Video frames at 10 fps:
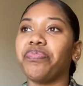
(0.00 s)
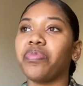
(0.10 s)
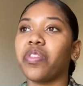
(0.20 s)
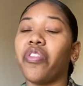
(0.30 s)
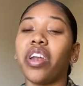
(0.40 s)

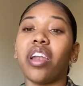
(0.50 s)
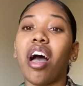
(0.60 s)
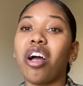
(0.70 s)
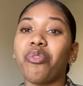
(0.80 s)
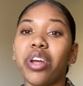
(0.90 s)
For the
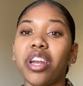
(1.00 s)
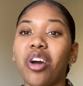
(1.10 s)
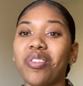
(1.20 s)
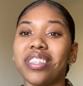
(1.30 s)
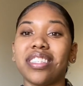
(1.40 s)
long run
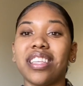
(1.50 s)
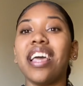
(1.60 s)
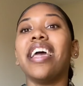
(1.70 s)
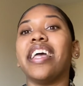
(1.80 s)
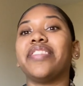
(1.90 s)
though, it's
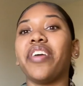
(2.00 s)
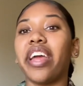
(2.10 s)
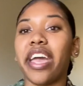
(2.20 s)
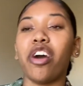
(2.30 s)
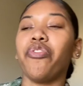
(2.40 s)
it's
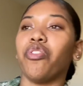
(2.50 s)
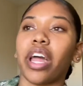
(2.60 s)
very helpful.